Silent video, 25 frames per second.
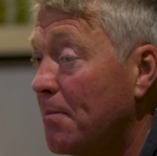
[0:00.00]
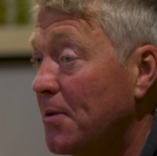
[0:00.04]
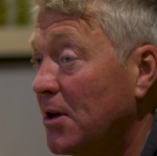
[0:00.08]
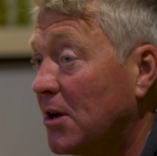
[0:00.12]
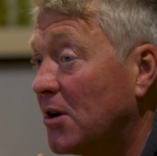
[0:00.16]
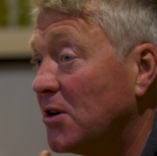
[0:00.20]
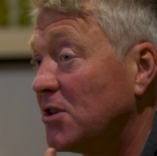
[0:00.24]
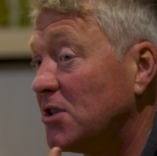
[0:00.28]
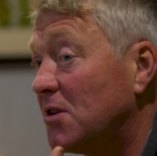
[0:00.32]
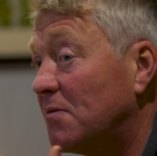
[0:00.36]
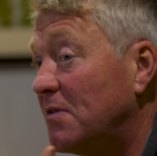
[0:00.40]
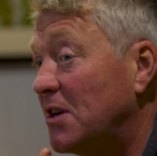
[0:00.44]

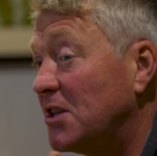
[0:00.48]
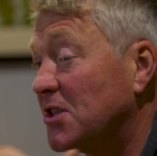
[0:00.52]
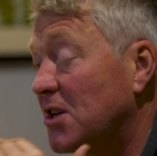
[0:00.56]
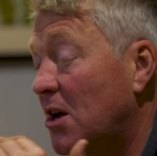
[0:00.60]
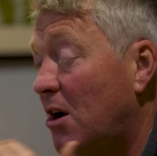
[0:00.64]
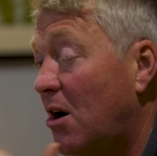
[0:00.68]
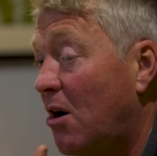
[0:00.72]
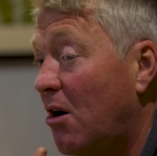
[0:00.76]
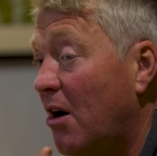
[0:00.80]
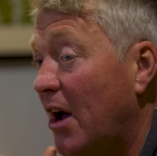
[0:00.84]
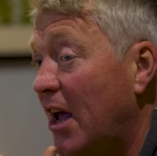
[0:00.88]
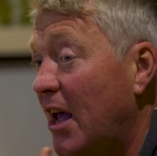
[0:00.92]
because of its
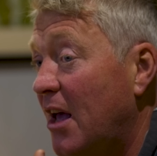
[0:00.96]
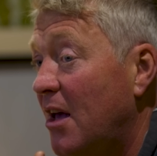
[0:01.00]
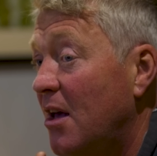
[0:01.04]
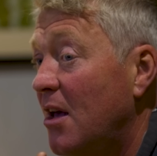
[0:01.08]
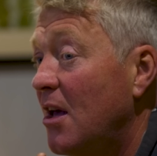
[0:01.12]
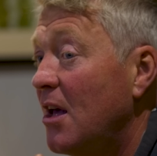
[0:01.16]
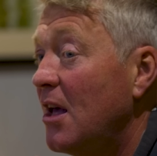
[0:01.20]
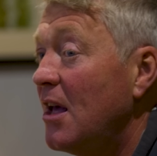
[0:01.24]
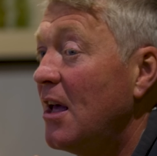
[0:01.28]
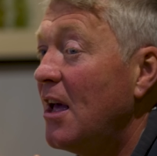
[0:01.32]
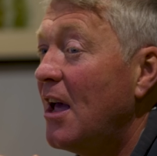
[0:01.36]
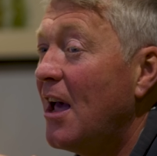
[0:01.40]
height
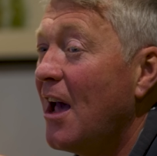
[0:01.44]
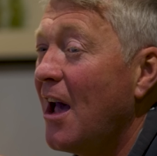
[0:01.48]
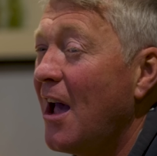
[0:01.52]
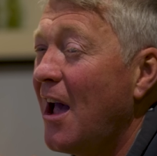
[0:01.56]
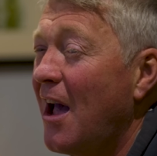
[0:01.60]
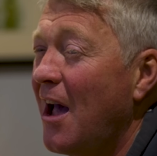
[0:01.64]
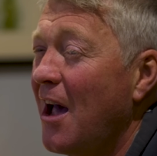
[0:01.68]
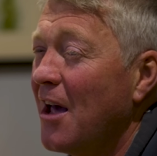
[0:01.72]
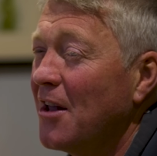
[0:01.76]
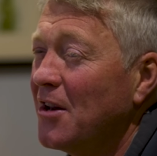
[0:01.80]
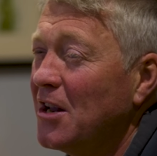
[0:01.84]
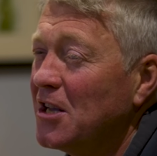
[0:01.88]

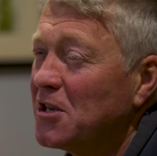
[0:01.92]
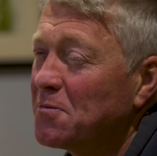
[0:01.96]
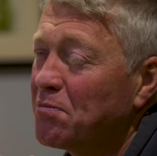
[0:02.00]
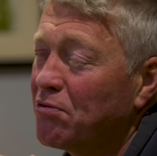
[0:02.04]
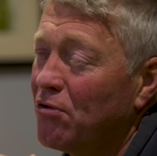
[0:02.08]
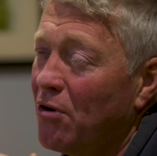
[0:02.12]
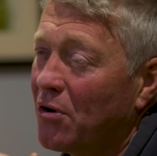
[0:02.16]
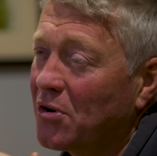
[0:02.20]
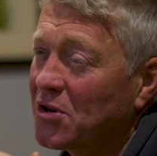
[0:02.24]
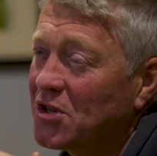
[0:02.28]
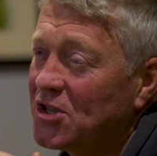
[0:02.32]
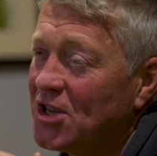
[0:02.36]
and its
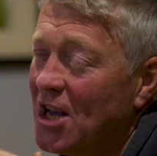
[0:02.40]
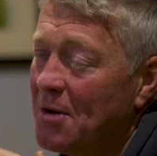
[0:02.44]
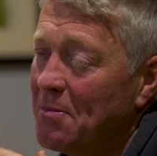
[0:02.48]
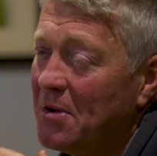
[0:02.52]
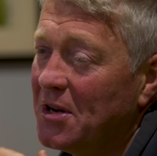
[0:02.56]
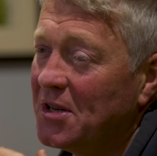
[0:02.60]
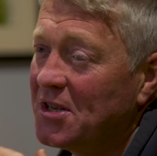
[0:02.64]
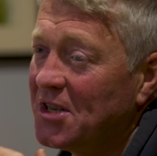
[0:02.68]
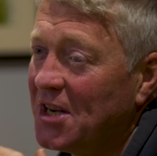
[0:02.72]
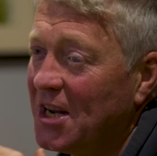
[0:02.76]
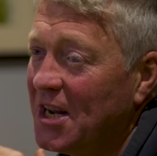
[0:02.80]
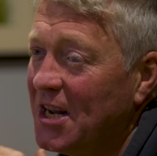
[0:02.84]

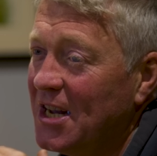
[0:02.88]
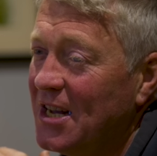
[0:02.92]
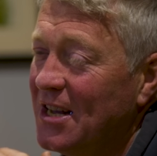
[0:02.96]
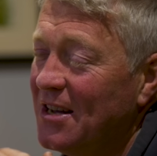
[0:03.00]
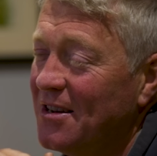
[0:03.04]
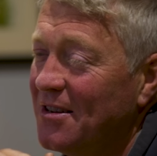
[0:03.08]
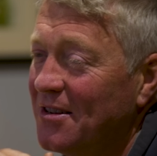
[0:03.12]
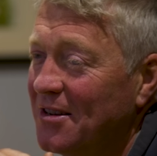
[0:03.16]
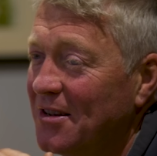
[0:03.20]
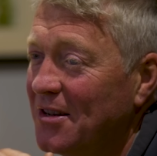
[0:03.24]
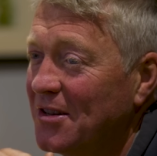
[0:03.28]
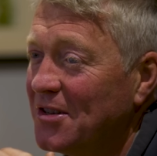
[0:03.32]
proximity
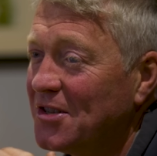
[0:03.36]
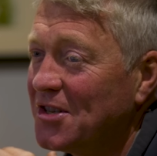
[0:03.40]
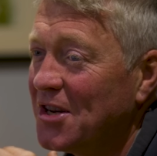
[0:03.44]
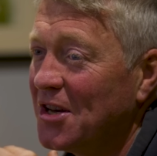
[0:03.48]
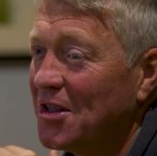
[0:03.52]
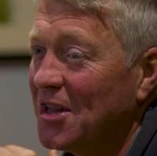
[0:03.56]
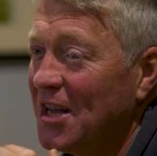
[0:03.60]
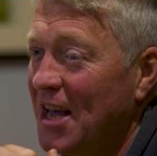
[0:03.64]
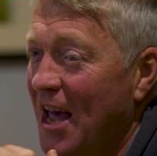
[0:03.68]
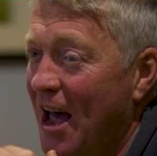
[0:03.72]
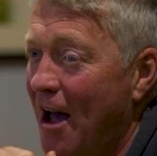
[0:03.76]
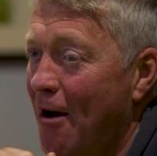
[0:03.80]
to
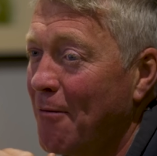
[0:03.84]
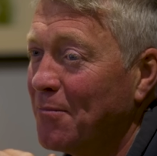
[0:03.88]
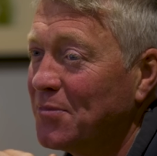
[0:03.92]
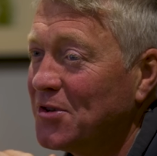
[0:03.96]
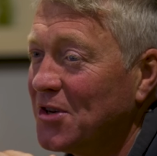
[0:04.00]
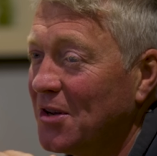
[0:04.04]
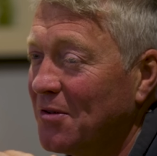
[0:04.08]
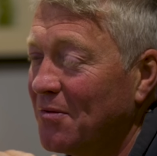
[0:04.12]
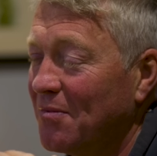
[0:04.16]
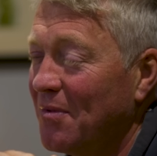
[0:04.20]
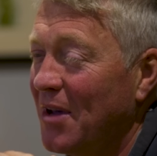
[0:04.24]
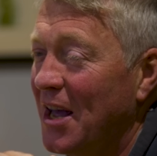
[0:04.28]
the
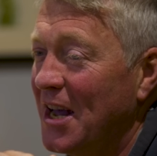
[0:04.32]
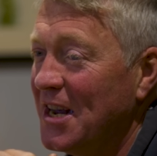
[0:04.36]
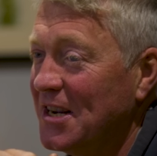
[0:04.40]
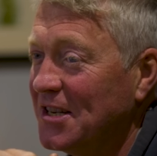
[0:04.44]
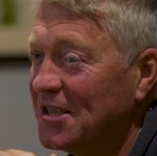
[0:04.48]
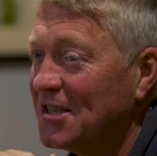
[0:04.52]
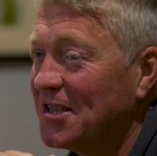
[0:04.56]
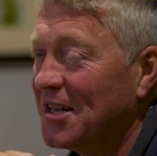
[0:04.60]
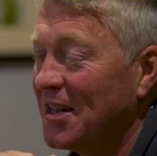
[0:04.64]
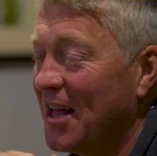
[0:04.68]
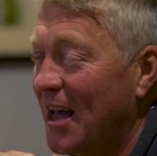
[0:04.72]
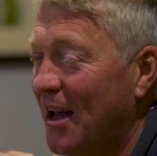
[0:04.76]
Alps
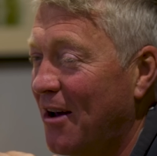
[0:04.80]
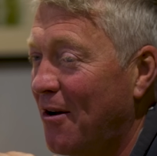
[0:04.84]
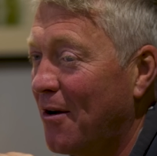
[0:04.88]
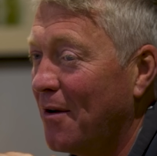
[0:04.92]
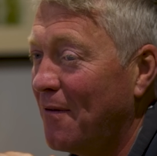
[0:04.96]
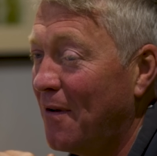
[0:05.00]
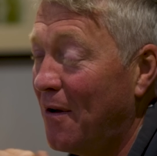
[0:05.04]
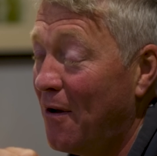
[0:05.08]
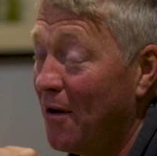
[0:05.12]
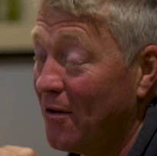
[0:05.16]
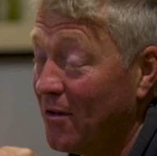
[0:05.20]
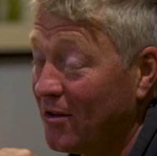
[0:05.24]
east there,
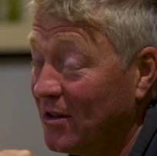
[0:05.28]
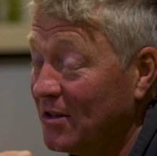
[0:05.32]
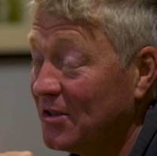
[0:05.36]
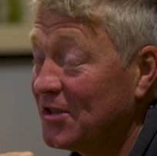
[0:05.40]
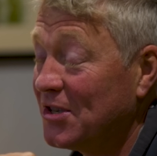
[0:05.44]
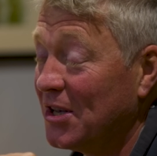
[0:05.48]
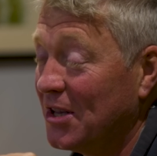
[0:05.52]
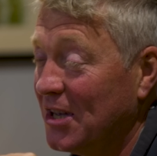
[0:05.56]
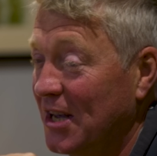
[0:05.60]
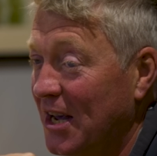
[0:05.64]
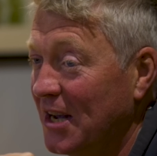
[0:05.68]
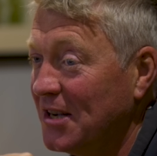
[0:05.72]
uh,
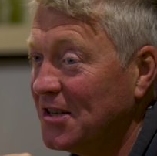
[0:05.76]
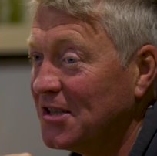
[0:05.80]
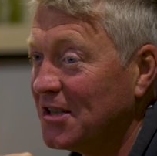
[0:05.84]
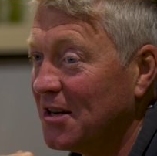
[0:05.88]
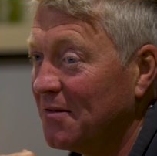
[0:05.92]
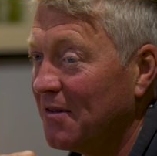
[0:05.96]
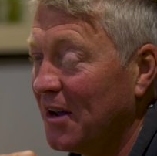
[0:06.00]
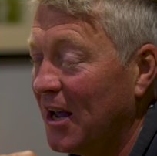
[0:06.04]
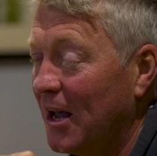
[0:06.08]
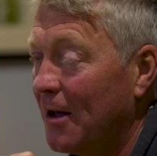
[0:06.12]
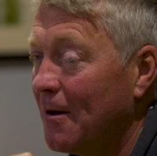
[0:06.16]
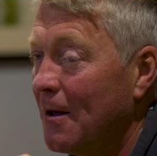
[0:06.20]
to the east
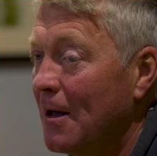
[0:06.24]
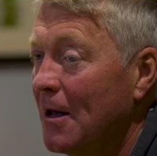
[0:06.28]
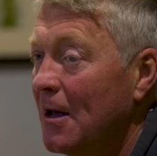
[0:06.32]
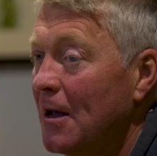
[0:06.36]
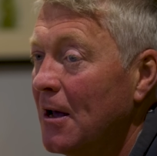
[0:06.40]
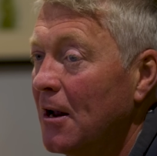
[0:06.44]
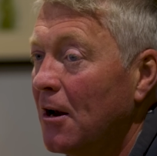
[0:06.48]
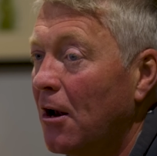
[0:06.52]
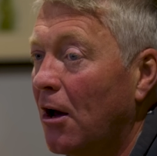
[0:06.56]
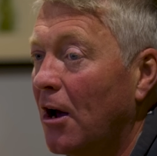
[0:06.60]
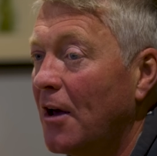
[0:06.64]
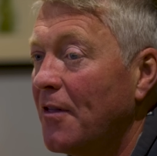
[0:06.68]
of it,
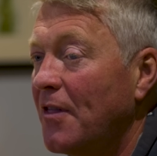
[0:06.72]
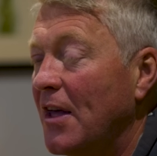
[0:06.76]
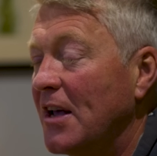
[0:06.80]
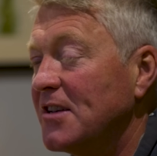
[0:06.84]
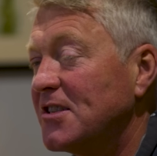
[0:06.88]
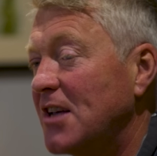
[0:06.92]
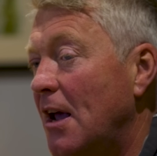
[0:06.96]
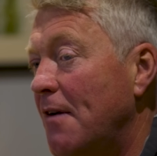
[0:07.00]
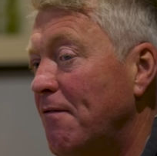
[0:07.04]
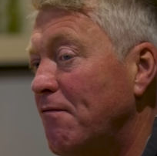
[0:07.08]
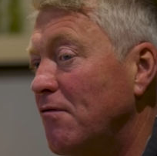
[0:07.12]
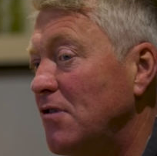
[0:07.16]
like
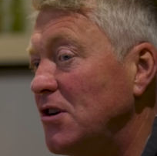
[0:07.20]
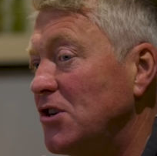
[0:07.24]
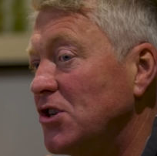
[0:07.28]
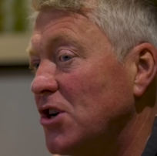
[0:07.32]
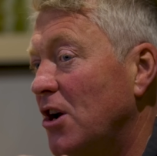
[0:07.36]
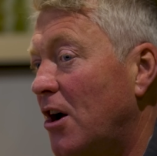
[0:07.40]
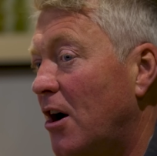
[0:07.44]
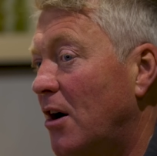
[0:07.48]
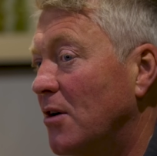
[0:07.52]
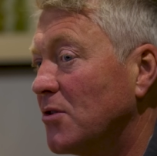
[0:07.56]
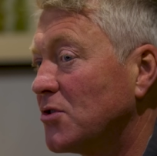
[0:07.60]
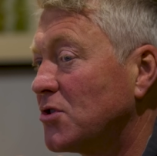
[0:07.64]
there's every
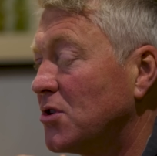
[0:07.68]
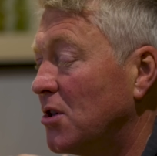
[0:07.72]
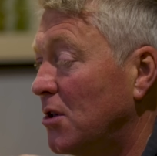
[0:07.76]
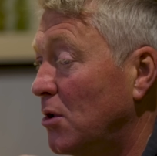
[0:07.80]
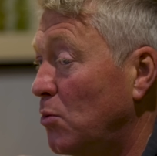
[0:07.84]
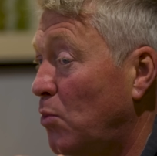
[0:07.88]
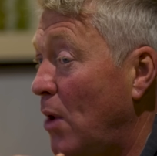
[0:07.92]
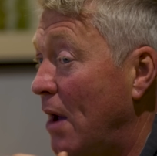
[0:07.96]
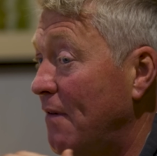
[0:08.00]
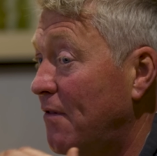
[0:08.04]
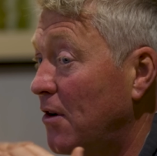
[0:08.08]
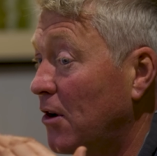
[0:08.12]
chance that the
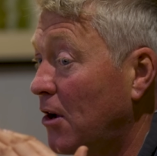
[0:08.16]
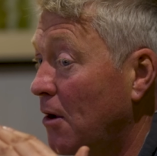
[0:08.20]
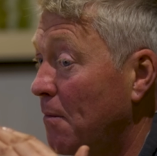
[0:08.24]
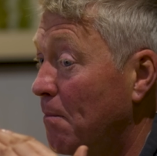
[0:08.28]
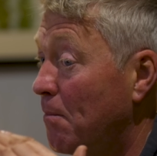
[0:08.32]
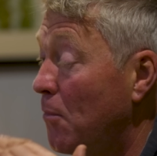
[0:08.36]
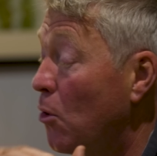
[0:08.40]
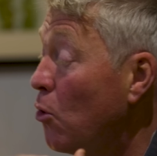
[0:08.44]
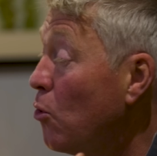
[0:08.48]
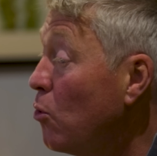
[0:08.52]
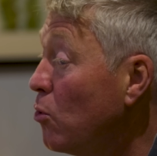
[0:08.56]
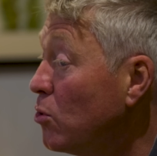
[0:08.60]
weather
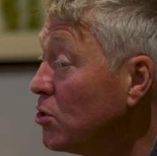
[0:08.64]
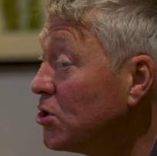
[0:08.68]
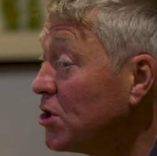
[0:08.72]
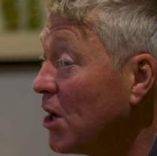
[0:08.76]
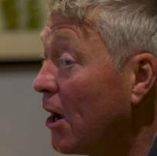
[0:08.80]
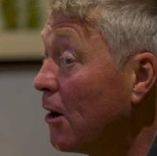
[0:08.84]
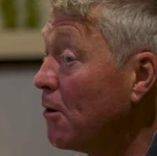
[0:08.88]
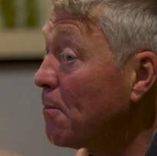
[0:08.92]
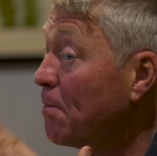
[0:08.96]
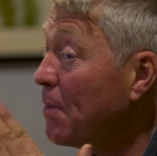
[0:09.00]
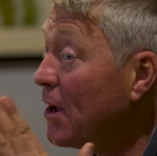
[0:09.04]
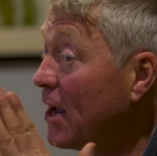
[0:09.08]
can
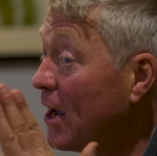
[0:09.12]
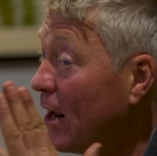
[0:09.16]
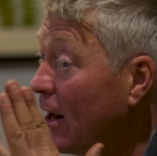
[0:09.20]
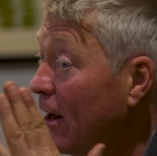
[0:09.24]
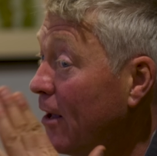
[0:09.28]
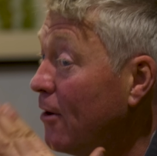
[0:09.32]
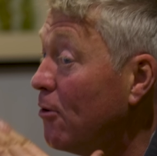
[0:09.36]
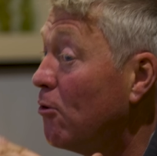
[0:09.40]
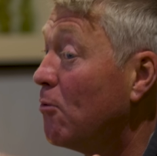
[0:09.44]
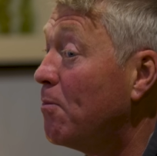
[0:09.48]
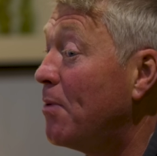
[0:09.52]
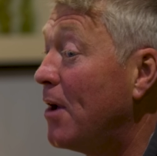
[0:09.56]
also be a
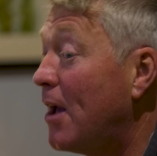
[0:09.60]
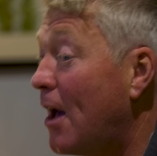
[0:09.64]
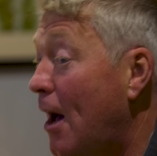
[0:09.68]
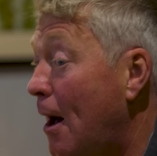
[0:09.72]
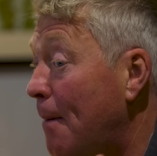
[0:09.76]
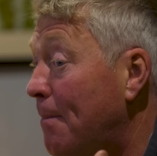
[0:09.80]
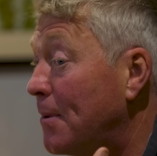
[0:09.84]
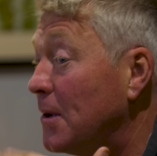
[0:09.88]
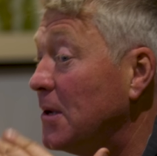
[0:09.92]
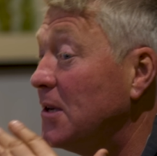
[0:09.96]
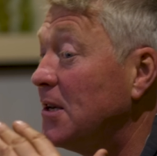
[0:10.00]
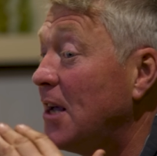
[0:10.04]
little bit
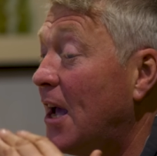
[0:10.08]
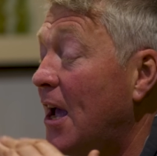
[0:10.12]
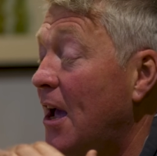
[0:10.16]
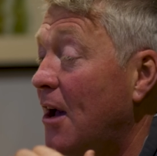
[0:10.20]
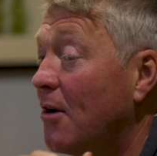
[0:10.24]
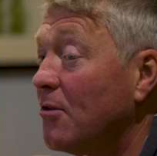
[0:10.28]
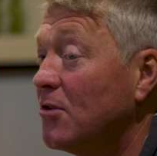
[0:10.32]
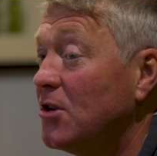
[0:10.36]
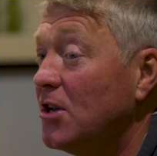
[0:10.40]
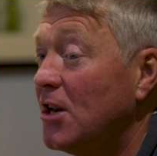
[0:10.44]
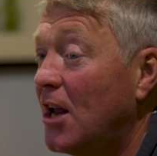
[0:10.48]
up and down.